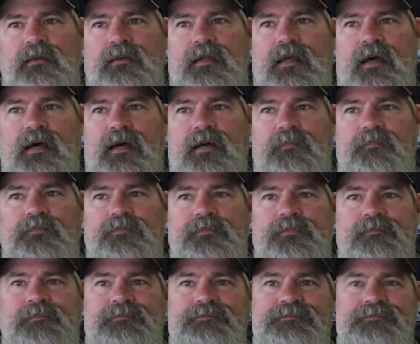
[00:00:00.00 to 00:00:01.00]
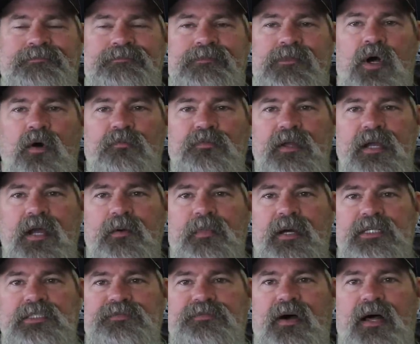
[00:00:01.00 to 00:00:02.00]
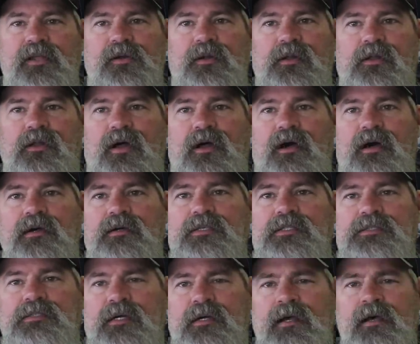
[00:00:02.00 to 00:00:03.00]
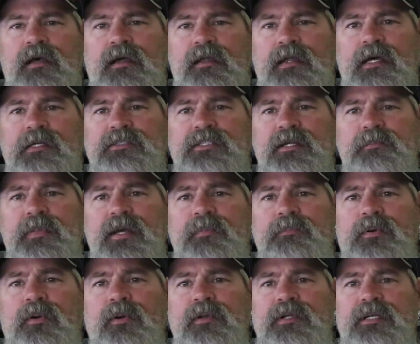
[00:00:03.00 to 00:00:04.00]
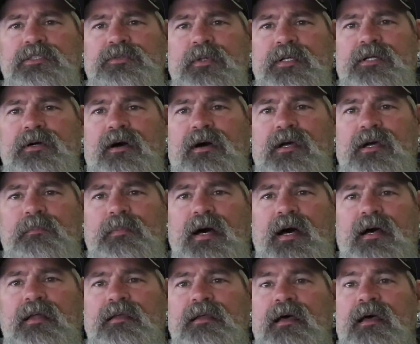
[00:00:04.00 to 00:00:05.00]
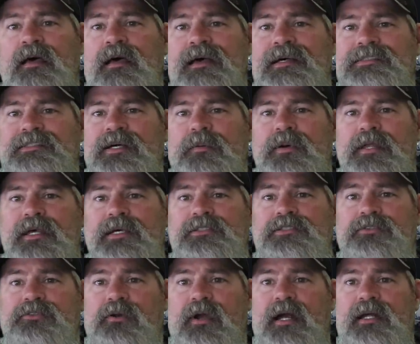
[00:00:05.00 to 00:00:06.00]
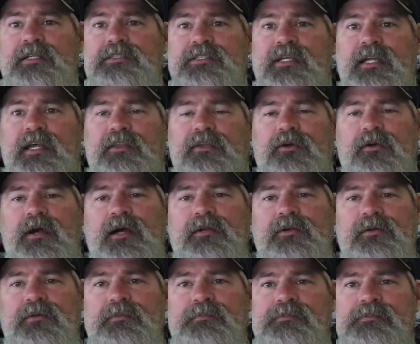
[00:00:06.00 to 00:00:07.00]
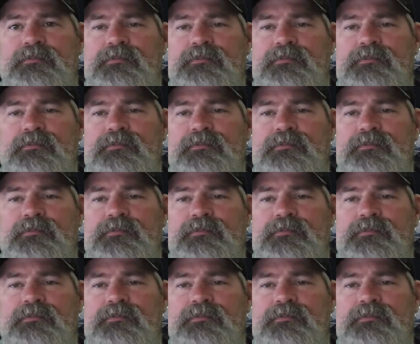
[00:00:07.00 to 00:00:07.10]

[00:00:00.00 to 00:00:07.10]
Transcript: Now, hopefully everybody's following along because that's going to be important as we talk about some of this strategy that they're under.